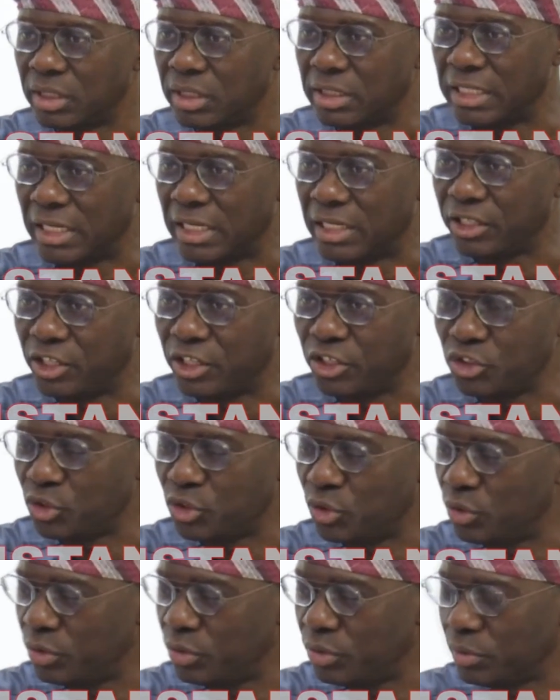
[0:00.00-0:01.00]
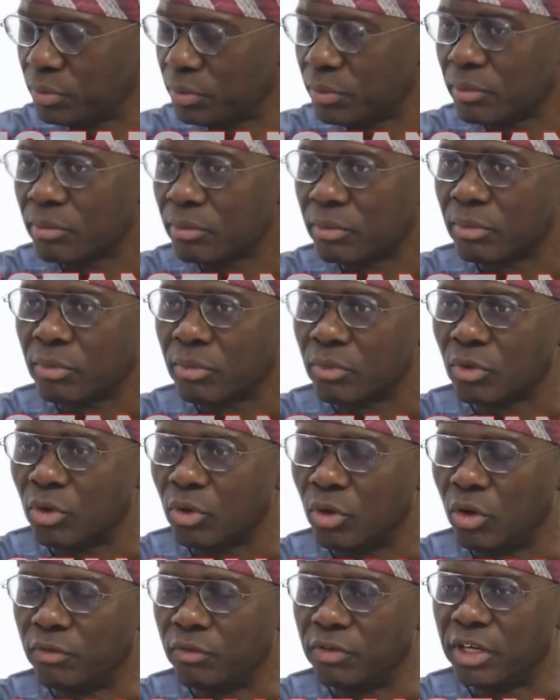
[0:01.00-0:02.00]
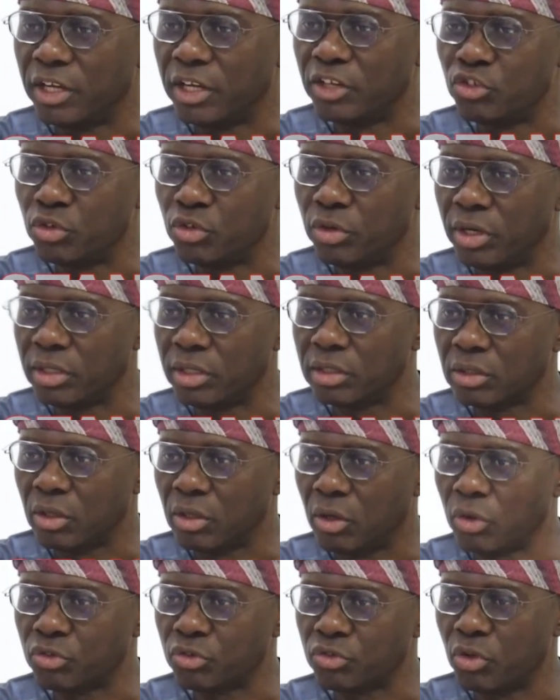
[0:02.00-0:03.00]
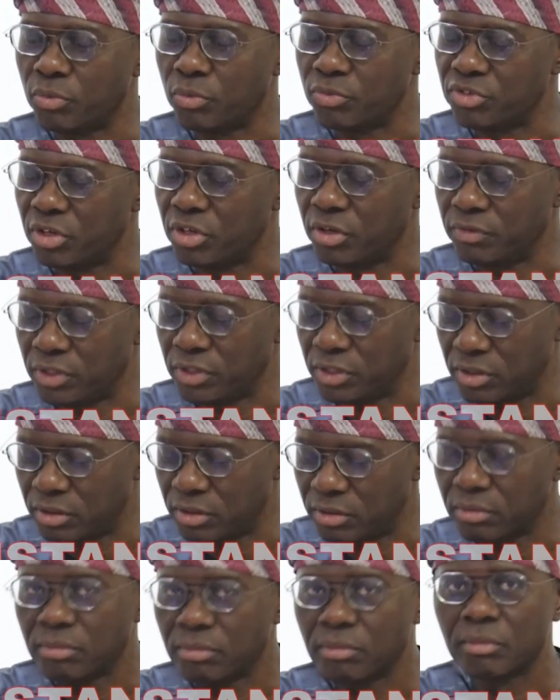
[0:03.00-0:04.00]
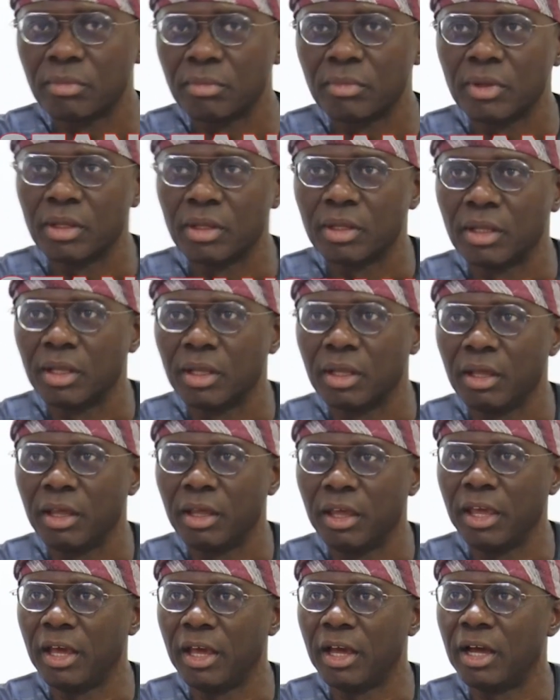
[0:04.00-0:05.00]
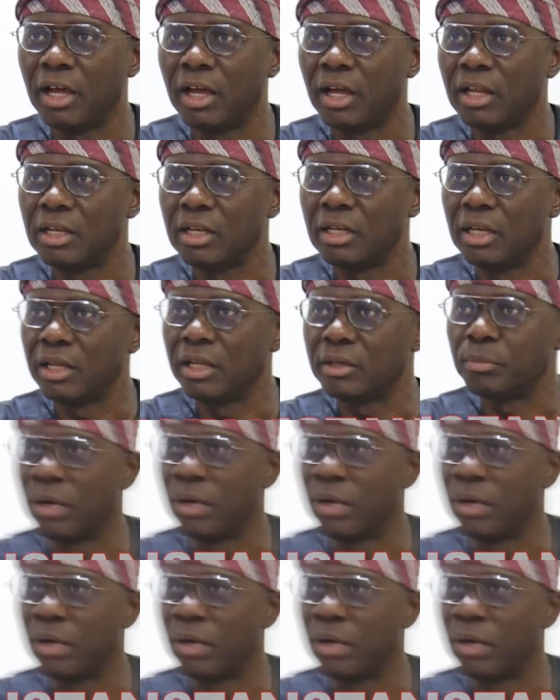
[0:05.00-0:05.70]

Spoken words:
delegation of the Nigerian Customs Service, here led